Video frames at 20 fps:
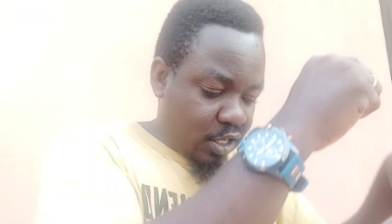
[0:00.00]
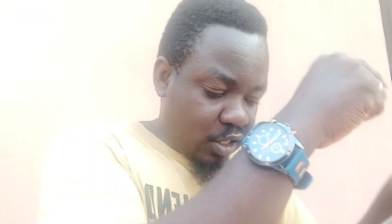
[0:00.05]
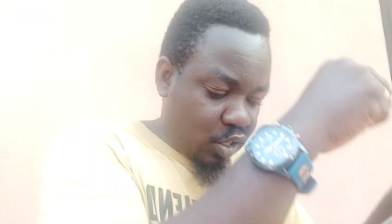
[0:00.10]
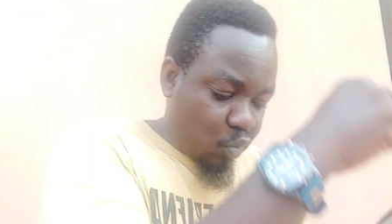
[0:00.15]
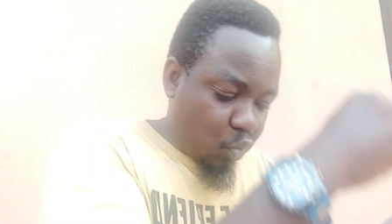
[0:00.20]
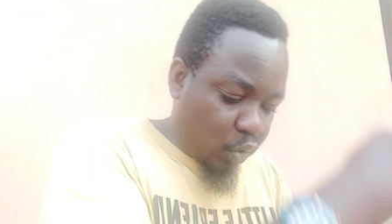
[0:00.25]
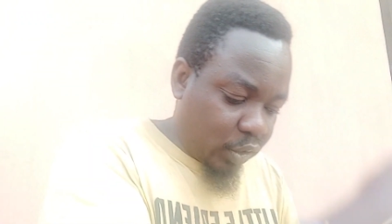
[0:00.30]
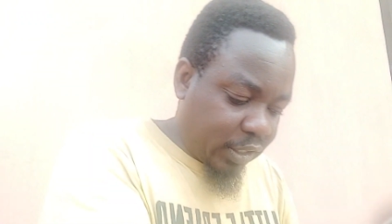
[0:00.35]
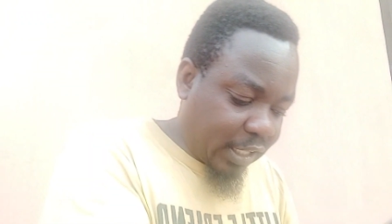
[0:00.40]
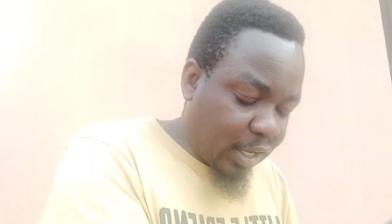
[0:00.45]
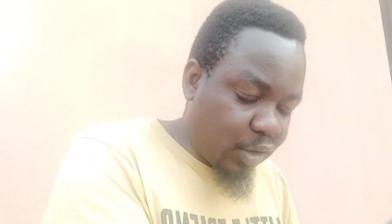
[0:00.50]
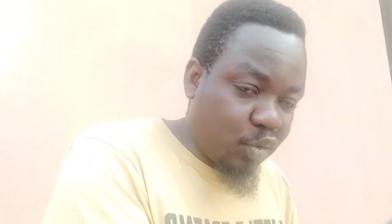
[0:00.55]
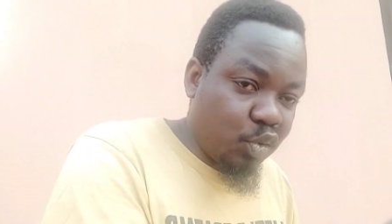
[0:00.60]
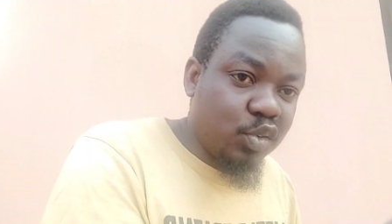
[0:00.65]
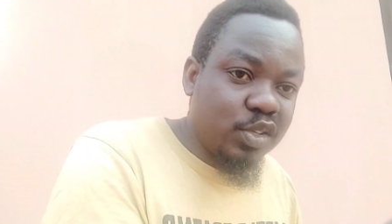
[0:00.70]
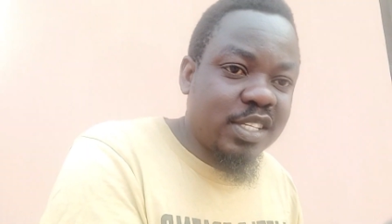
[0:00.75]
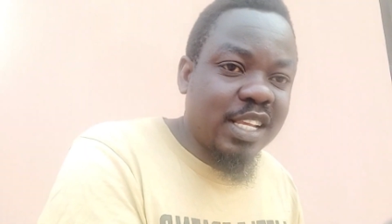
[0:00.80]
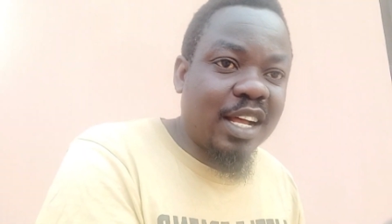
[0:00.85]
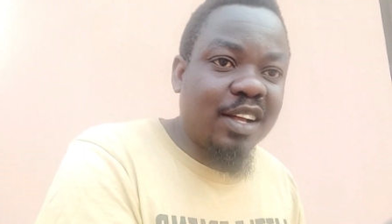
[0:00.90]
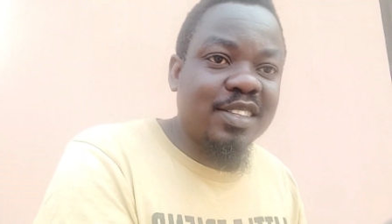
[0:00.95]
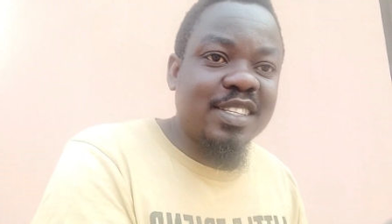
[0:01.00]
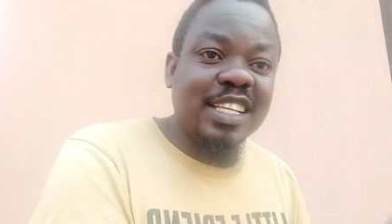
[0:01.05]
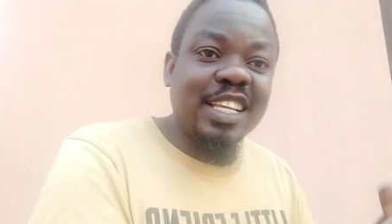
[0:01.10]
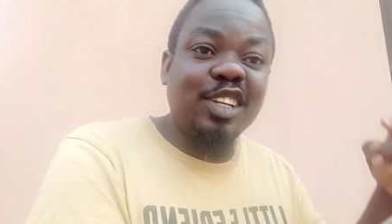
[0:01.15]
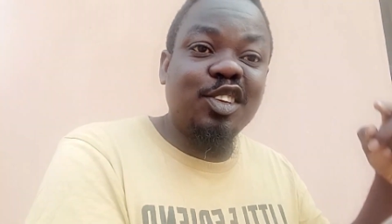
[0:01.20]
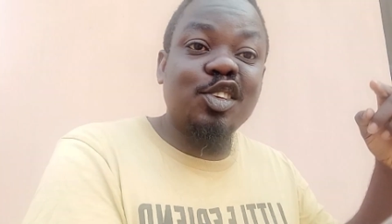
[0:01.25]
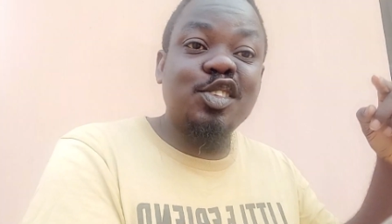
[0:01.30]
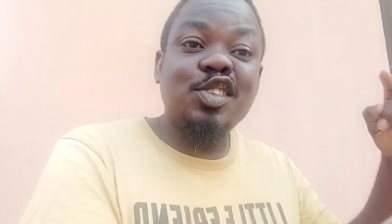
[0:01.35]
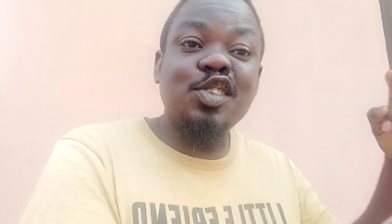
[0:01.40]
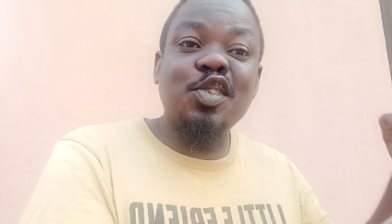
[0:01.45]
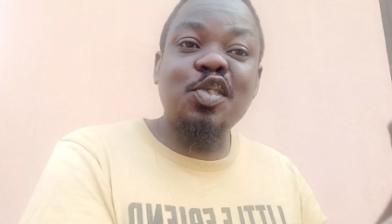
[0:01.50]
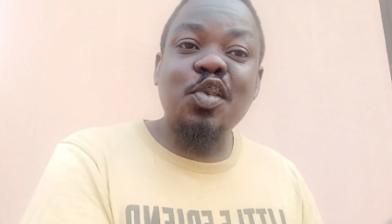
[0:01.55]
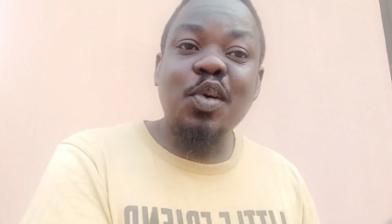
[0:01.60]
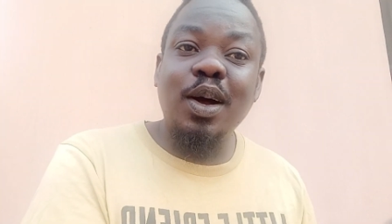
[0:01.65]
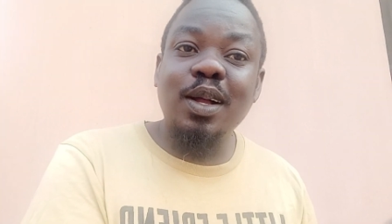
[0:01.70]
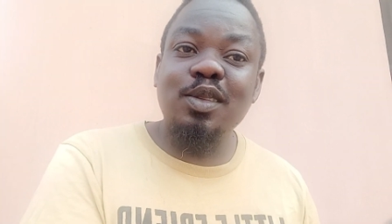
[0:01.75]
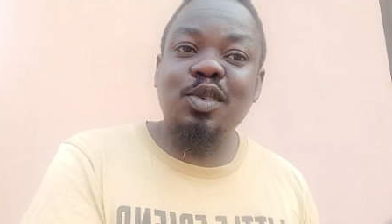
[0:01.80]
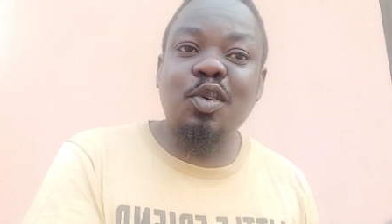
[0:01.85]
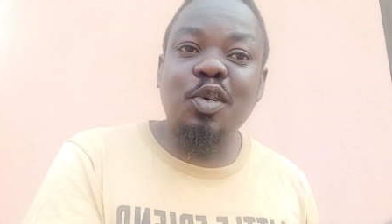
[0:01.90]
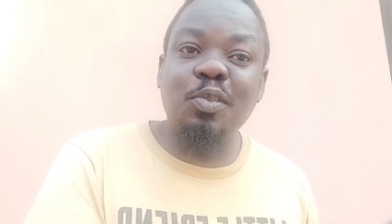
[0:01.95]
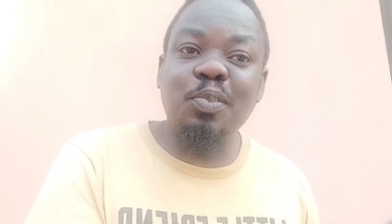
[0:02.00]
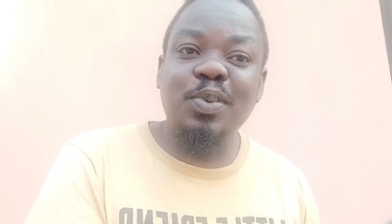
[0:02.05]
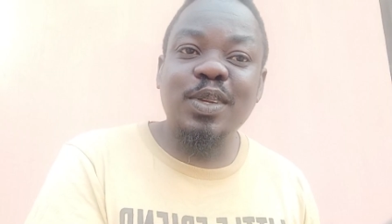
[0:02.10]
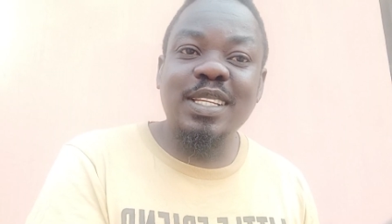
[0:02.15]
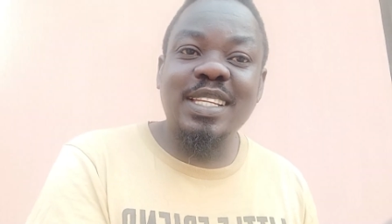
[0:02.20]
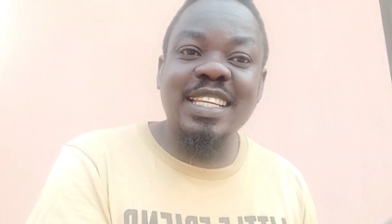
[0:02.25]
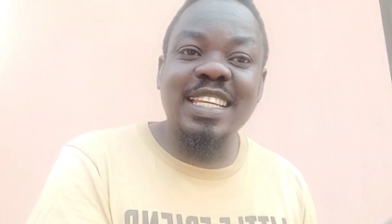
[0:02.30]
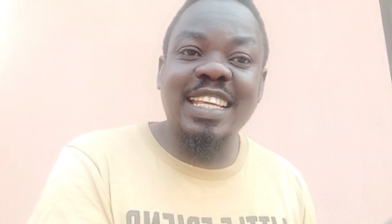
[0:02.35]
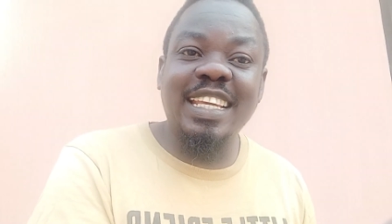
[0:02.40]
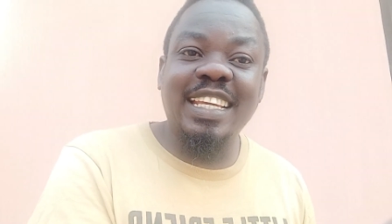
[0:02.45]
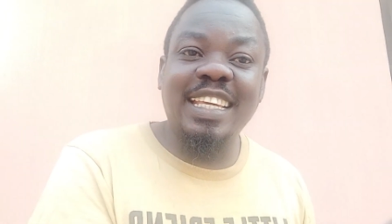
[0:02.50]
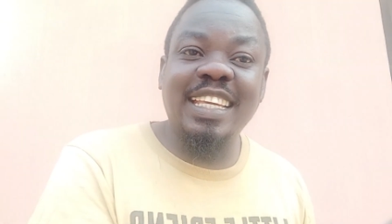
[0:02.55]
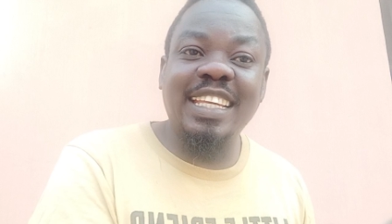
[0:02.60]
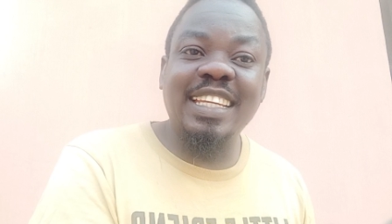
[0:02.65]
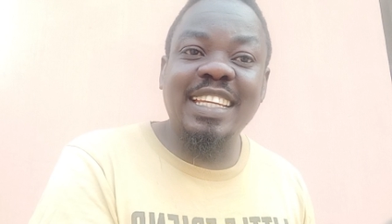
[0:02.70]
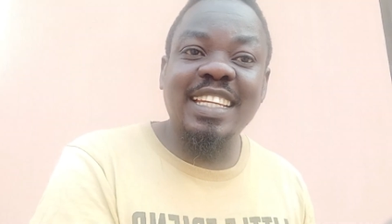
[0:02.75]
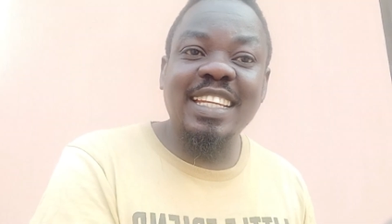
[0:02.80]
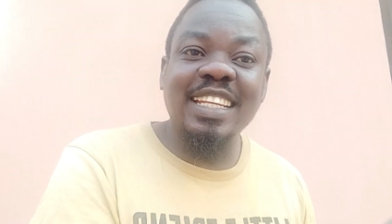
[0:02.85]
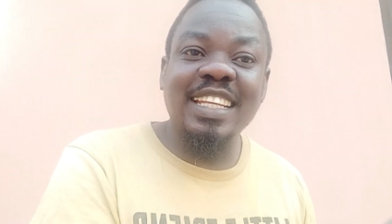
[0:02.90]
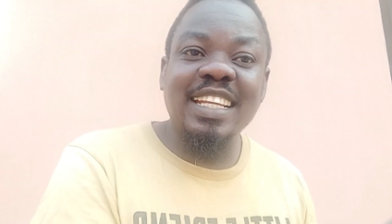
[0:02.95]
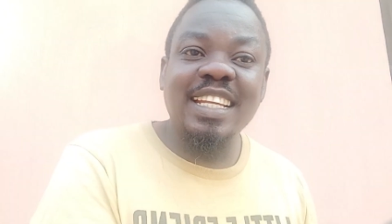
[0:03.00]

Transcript: The water goes out. It doesn't go out completely again.